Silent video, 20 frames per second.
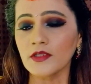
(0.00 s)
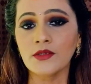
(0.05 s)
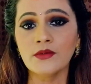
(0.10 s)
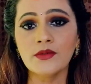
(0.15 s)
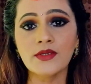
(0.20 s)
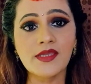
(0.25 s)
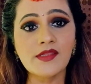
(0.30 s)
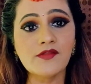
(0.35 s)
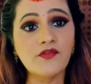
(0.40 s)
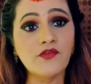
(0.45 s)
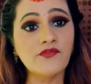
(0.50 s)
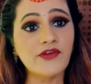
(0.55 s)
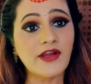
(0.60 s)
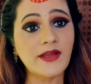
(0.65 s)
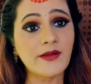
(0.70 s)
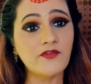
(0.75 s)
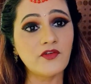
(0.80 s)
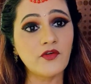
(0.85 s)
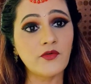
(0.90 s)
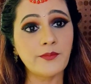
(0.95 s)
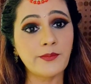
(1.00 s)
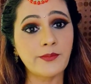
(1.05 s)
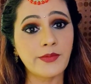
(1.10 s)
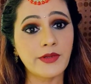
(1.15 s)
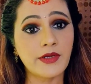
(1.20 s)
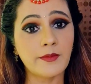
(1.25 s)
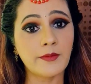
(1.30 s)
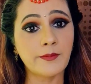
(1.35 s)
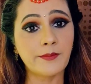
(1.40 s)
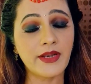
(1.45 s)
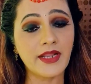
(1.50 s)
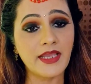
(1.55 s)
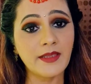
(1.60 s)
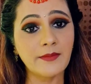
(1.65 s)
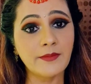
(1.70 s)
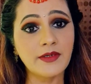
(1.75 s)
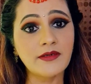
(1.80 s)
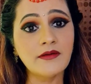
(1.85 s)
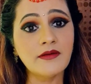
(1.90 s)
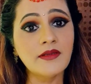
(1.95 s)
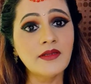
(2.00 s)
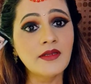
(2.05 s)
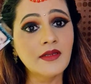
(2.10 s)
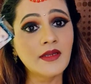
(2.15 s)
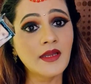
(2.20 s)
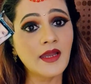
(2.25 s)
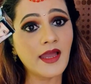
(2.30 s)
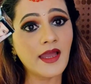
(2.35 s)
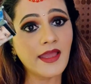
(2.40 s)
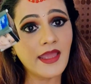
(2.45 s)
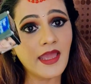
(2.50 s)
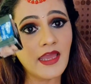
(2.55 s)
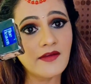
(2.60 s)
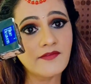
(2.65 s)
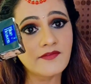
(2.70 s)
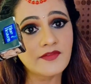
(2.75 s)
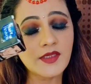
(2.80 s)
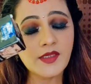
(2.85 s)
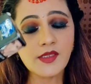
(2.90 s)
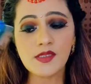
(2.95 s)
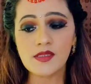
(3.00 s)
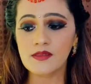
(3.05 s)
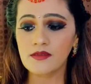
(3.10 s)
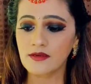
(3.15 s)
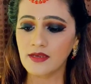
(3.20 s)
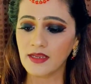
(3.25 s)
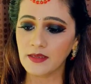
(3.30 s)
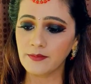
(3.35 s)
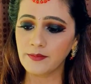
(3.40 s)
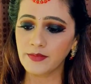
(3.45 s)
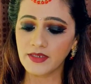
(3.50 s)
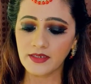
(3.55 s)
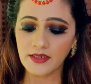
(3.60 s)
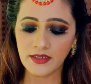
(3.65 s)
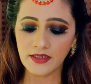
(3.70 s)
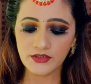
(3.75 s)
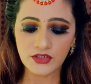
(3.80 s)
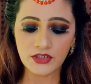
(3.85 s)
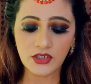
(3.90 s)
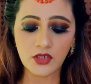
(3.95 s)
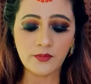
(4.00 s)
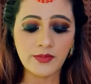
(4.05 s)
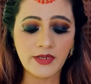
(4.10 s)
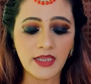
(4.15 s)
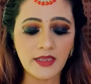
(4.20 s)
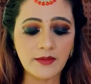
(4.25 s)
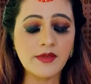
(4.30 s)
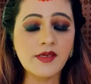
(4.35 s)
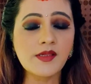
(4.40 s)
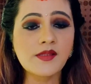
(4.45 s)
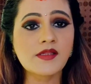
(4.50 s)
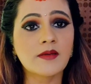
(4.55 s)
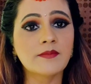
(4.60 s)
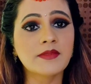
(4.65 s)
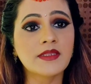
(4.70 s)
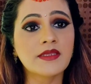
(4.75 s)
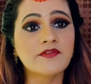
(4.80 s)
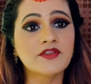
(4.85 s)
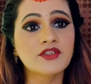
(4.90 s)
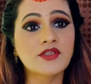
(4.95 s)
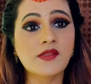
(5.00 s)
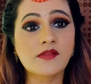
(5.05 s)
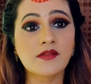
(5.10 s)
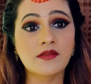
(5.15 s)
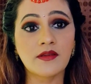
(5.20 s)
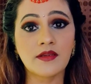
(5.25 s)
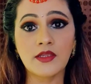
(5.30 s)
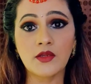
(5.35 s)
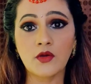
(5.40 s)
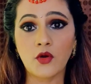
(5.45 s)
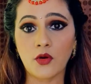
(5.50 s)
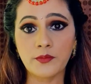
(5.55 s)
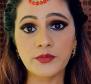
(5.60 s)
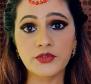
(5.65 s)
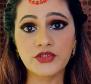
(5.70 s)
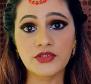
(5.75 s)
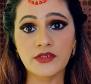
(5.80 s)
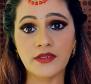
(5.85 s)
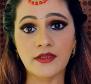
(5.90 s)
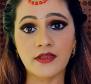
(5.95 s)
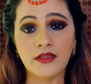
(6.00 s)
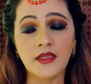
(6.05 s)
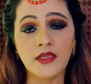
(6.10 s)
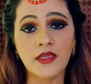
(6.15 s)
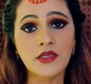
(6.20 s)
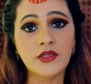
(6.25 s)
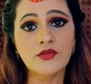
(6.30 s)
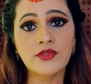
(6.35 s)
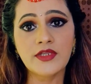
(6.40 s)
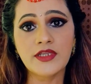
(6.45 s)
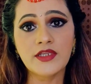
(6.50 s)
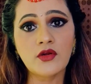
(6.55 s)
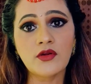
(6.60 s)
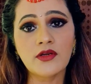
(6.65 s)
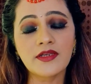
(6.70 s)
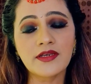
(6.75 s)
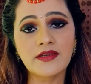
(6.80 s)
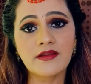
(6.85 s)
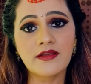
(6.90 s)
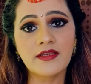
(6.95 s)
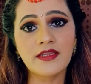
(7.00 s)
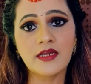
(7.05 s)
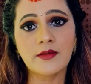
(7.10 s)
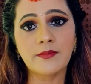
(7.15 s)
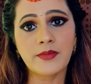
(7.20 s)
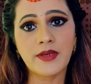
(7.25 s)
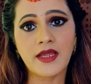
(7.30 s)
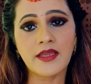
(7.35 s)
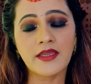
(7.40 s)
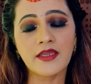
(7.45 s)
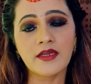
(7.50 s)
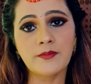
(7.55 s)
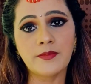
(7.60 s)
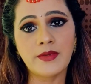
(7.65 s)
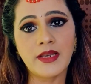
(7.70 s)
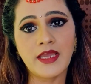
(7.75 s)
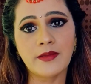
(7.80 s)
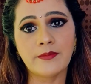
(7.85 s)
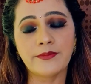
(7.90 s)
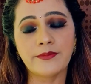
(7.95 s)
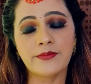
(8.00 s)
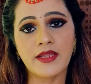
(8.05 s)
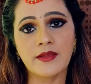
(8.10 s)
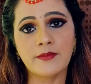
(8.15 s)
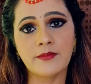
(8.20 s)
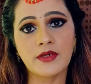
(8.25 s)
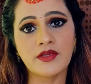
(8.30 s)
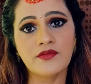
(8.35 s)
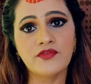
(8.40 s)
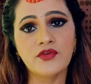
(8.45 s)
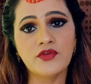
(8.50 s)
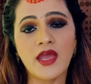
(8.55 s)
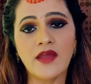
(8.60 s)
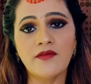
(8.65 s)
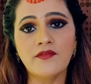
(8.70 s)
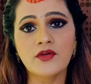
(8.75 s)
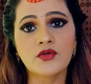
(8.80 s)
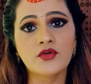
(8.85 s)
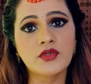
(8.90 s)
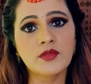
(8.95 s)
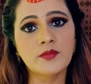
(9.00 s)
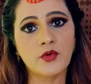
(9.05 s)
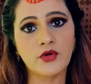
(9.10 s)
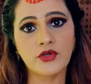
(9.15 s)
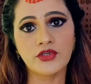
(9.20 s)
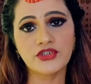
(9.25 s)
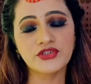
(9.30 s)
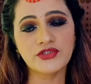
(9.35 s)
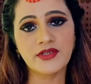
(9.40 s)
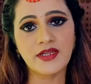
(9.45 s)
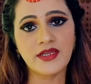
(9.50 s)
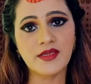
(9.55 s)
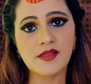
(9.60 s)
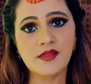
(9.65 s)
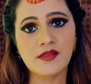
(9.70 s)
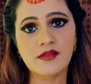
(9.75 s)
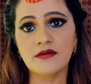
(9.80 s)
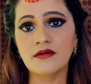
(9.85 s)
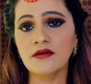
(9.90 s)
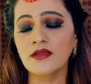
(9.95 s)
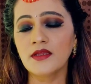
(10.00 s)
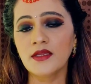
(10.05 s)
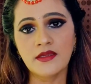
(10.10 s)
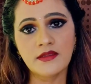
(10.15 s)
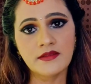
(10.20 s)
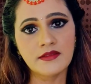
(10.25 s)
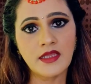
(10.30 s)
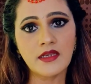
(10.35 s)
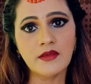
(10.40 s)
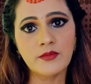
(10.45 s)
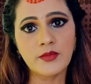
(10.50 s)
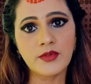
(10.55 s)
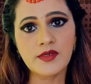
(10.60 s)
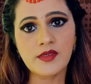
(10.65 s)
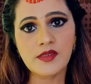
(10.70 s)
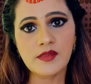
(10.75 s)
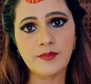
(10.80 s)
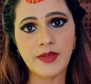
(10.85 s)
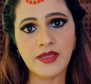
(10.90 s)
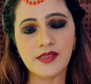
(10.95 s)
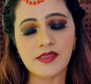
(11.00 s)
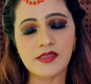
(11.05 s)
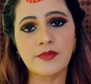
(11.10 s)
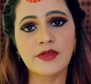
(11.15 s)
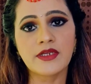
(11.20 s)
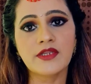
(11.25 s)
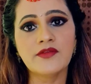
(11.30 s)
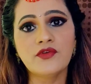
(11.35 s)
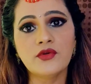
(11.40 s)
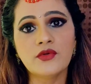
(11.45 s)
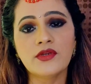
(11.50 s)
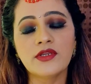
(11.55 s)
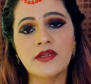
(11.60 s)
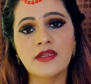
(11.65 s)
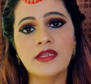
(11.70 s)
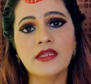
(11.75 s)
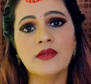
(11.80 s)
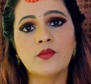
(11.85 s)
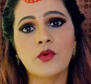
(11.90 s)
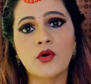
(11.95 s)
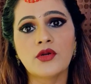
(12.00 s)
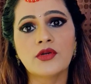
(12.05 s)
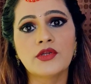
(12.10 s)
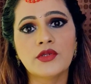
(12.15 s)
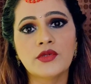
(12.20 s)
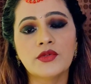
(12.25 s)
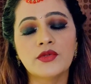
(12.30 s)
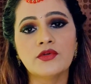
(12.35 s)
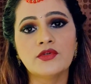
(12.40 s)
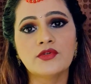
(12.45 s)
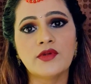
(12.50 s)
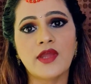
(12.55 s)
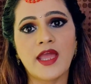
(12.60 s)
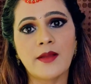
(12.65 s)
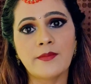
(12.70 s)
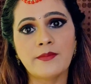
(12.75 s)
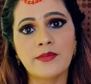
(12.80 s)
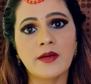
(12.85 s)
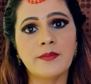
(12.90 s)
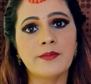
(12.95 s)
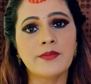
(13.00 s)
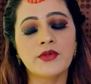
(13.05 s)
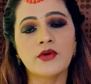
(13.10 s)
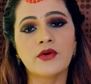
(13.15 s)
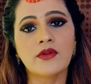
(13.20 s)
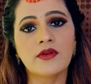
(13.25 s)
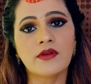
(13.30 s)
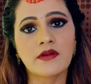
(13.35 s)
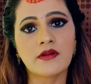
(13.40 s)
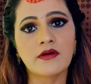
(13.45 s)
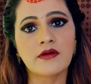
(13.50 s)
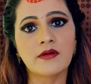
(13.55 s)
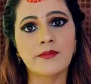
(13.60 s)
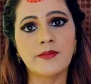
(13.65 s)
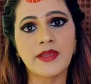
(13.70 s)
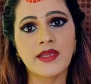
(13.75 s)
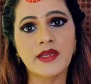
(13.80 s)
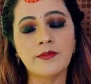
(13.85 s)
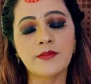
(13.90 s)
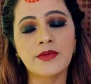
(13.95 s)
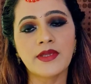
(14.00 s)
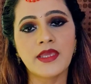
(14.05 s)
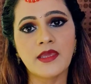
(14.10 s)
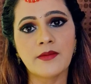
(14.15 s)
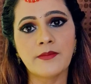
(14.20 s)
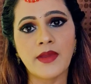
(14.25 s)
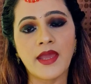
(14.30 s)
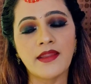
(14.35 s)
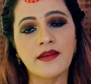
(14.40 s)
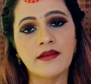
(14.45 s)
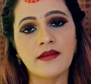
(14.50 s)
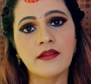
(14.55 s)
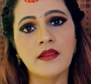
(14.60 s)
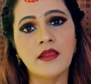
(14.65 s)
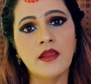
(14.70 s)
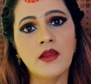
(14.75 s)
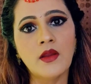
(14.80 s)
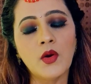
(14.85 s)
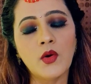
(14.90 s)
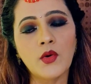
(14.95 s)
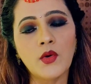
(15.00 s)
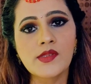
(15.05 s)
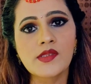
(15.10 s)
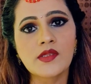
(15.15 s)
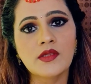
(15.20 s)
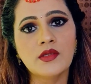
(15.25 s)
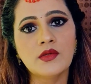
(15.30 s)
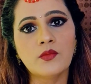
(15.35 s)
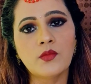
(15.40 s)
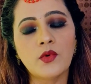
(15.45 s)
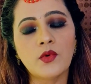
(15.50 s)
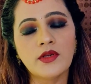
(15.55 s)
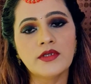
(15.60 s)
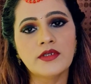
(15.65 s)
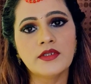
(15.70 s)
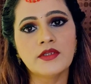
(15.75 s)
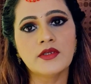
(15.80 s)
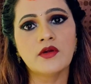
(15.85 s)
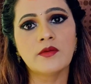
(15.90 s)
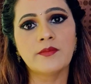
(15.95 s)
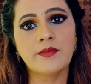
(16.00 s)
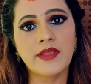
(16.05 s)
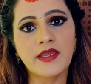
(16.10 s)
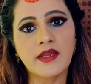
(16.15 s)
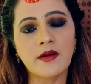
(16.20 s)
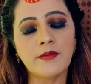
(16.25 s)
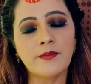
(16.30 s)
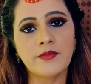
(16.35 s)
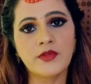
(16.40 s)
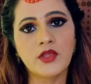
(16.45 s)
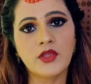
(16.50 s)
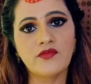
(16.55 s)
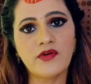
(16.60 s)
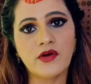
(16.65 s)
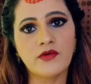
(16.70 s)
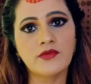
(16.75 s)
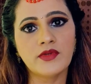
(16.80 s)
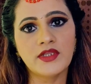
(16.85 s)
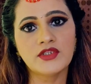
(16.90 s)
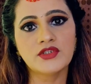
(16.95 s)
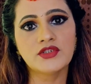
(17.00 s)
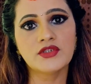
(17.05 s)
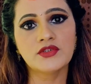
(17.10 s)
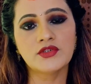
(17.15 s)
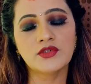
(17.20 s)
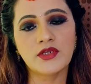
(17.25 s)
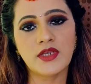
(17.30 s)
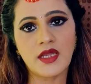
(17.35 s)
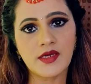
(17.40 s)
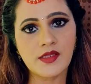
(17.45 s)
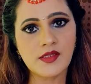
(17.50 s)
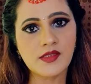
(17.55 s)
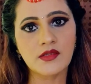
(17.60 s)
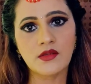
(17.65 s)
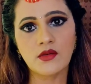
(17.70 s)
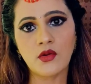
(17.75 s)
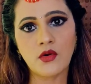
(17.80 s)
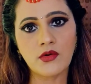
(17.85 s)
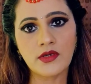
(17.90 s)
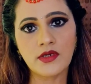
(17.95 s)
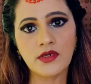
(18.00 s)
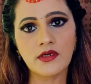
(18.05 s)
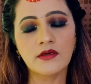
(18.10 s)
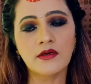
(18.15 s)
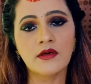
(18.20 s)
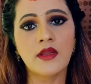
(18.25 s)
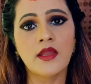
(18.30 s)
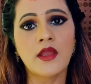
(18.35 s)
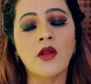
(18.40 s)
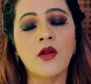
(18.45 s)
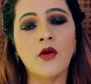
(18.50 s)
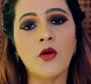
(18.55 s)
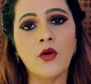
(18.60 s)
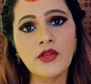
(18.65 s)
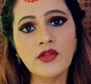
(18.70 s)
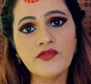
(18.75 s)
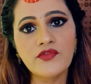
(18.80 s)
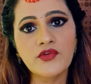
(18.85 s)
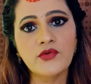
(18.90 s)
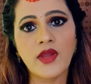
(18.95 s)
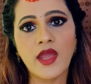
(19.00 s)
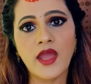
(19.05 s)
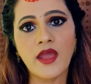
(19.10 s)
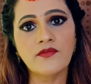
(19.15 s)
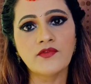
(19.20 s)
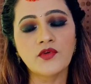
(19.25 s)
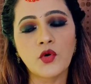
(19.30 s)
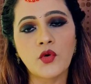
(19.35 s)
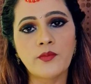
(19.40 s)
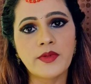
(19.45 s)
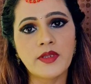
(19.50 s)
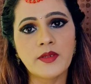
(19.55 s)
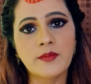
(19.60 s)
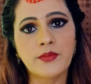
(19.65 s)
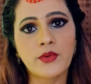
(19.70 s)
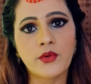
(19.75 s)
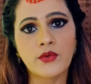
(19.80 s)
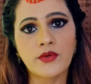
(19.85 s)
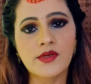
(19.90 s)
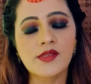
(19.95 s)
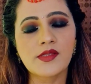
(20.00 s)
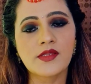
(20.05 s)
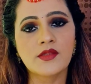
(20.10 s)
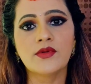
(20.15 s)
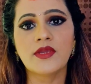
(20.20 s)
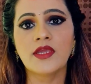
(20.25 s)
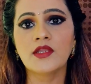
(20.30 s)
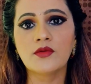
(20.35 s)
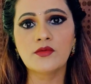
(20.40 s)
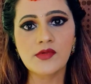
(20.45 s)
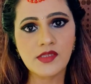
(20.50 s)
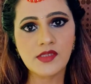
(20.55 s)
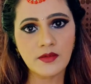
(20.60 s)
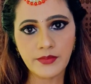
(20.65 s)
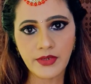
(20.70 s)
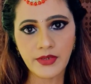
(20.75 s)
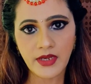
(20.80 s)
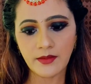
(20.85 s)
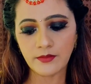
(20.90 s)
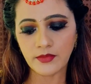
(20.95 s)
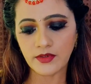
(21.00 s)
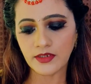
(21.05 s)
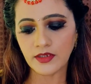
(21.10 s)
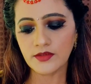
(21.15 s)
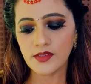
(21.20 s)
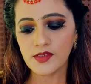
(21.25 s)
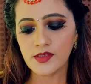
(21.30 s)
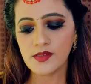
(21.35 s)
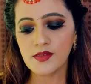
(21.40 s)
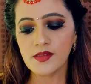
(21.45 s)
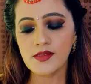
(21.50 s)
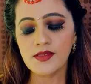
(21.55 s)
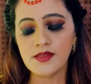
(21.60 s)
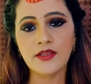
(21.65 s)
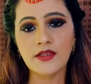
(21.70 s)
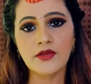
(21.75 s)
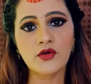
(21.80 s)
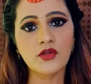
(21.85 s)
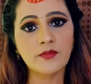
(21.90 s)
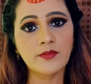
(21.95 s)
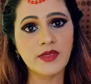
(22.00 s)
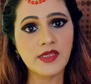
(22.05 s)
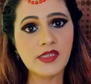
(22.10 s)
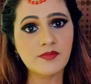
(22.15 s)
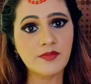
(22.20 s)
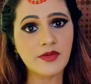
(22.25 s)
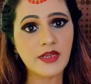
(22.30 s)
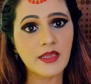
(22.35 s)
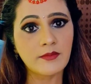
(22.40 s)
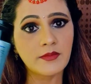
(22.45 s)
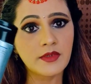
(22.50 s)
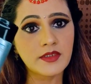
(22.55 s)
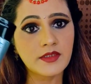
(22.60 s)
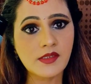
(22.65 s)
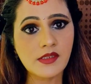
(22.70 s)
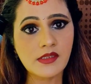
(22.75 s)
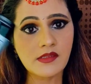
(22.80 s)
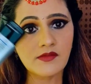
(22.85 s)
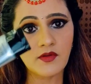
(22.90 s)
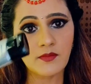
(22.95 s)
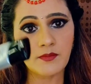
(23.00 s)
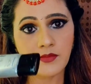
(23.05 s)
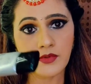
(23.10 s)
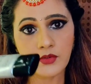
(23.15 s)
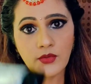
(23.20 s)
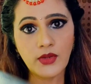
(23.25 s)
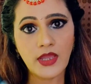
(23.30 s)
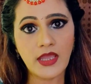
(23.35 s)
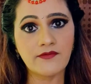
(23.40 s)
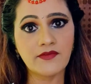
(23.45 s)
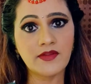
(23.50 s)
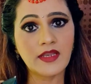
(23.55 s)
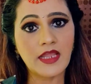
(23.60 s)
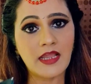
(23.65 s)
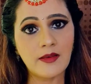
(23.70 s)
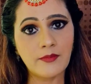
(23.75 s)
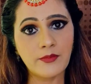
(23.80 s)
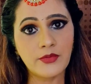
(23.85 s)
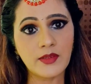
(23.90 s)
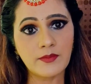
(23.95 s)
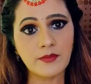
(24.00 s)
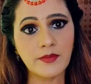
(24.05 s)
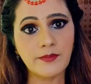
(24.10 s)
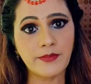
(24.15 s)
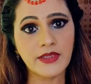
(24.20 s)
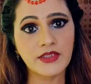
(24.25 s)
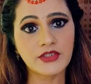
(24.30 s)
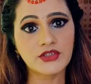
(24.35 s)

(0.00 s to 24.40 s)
Okay, for primer, I have this recommendation. Now, primer is something which is really optional. You need not really apply primer. If you have a good moisturizer, that works best. But if you really want to amp up your makeup game, and also you want your foundation to last longer, or if you have open pores, you can use a primer. Now, this is a silicone based primer. This is from Blue Heaven. I'll put up a